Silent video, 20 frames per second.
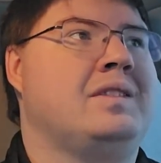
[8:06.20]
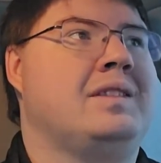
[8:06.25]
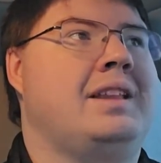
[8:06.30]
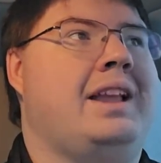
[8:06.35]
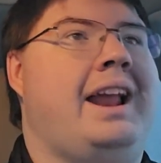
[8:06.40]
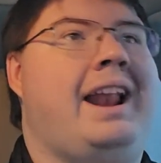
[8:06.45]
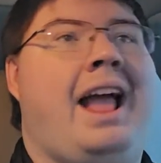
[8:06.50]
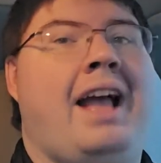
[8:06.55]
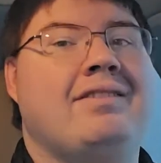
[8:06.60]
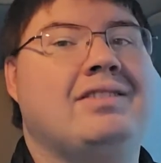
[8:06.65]

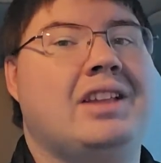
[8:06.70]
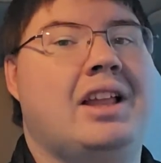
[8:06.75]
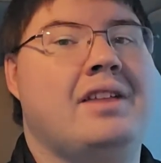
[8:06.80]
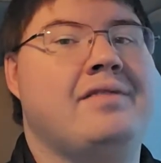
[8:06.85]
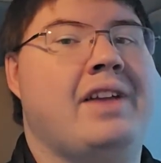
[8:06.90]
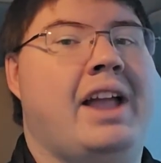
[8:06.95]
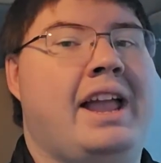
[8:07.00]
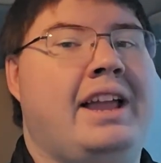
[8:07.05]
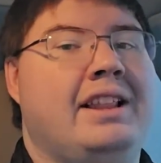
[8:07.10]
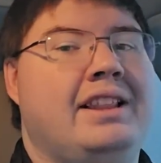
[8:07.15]
And I have a lot
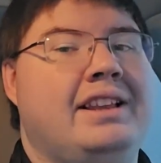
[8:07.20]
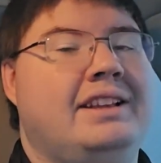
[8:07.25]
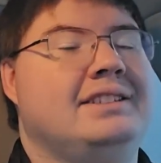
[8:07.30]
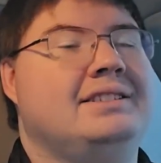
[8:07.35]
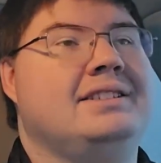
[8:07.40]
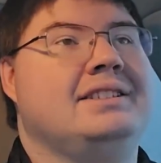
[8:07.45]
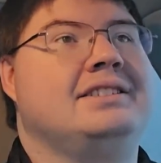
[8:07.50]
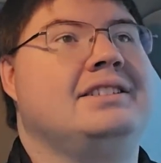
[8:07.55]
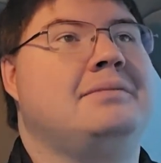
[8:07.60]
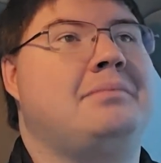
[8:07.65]
of
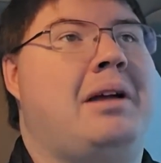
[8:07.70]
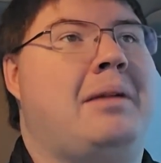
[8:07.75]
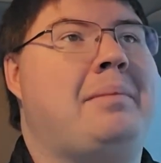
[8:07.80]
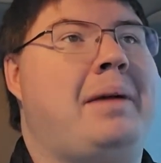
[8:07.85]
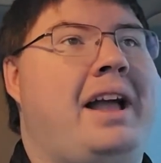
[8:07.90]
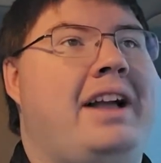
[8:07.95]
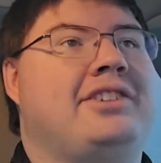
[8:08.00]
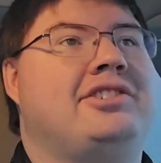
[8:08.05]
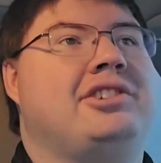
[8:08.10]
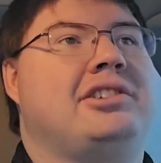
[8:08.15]
aliases in my
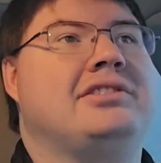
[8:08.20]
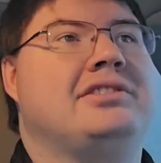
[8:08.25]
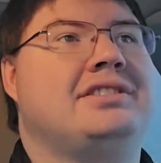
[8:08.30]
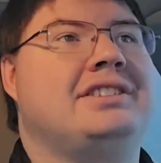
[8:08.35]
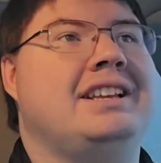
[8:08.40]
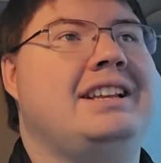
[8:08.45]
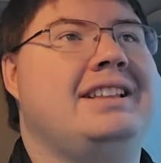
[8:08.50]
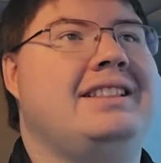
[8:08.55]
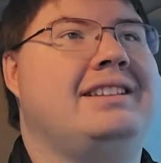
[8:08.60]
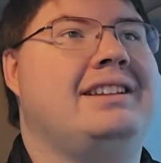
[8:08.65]
bash
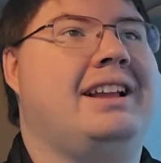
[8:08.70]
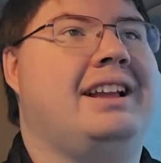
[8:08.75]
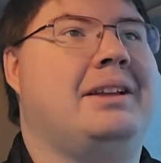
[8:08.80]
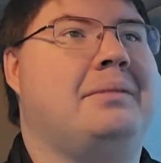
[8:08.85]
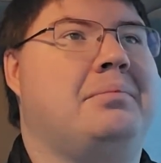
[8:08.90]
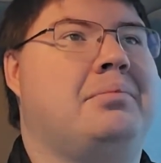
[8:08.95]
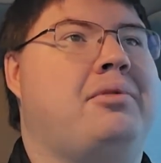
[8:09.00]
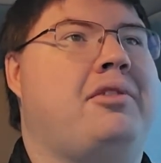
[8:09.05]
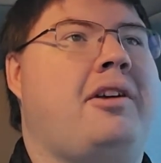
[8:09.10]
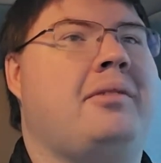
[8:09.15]
RC that I
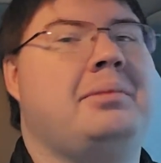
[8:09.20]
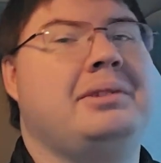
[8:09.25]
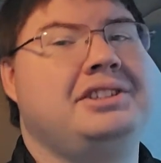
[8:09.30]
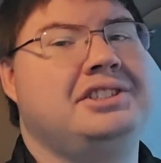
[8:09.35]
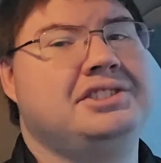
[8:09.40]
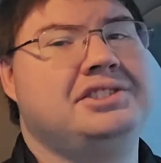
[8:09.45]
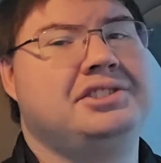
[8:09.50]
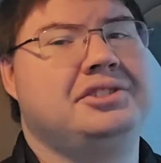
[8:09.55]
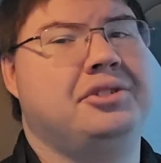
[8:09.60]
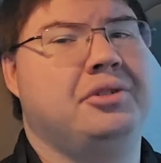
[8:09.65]
could probably
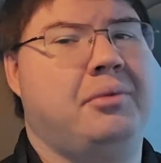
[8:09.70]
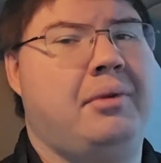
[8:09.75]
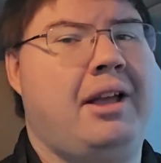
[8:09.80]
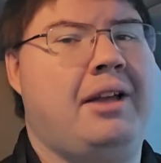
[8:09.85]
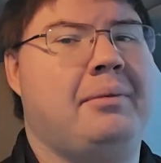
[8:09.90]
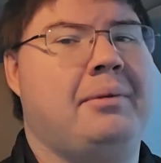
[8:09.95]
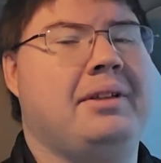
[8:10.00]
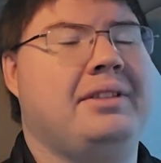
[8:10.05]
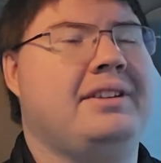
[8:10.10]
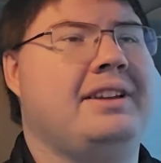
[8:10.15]
just do
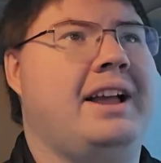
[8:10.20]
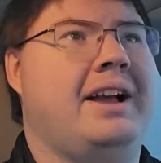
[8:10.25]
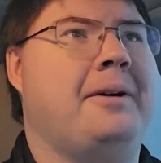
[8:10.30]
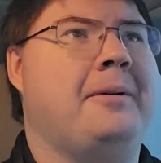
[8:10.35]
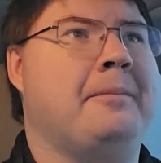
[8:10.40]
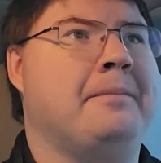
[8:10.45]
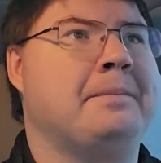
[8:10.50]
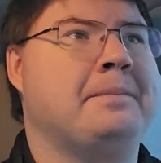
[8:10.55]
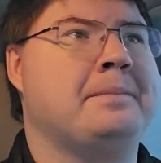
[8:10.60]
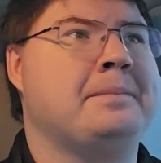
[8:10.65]
away with
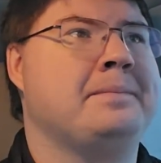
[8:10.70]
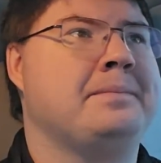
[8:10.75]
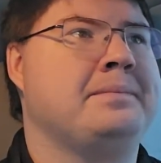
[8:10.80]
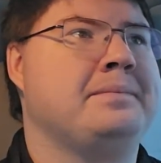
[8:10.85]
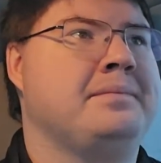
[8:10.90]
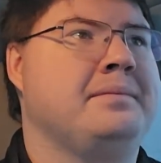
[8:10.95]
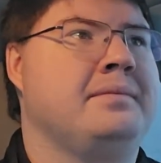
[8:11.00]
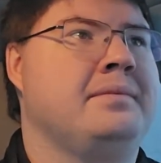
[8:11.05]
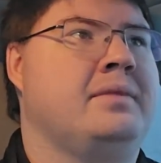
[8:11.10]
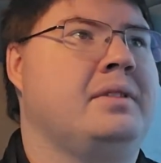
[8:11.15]
now
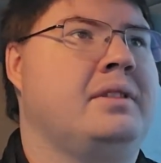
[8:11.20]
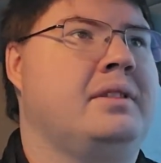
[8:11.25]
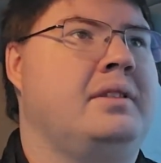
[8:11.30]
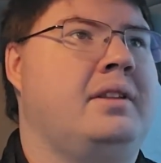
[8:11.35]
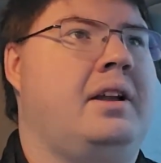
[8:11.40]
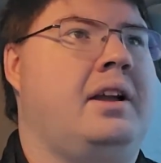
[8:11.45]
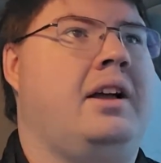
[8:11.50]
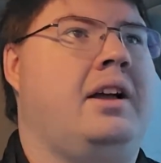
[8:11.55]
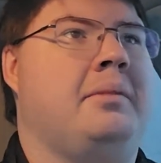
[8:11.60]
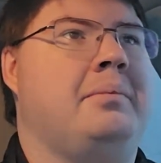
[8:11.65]

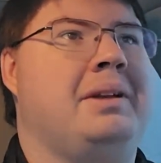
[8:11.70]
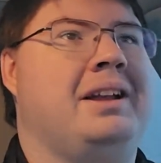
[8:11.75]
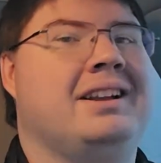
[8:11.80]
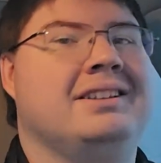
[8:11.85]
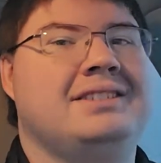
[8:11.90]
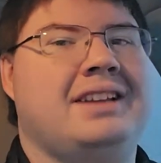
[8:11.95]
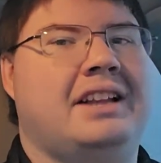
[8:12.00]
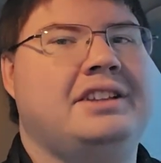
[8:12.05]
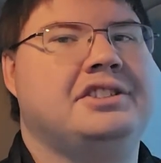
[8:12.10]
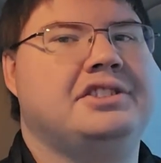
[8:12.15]

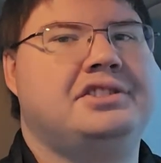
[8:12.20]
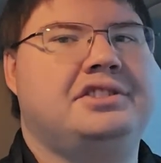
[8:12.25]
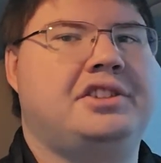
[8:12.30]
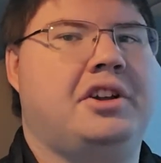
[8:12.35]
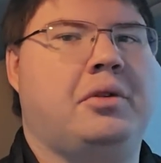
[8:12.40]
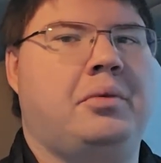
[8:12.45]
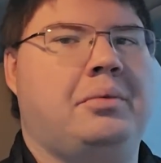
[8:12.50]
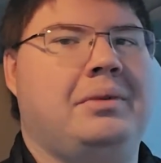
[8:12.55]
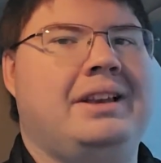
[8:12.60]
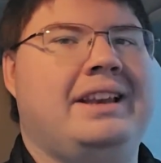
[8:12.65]
because I just
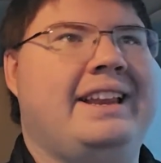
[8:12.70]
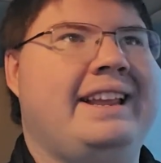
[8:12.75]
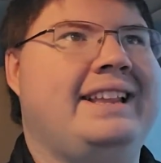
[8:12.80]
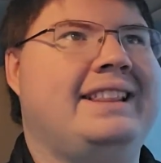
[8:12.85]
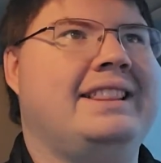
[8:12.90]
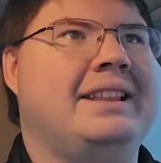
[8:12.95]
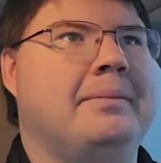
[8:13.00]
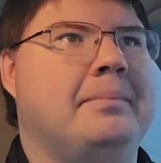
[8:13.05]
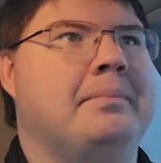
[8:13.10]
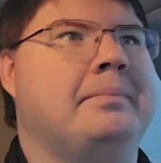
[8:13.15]
don't
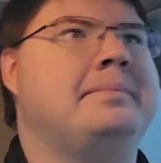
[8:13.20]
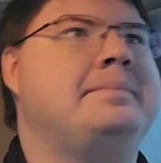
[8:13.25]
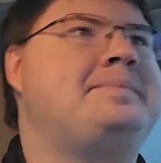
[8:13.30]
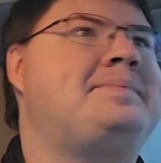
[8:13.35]
need them.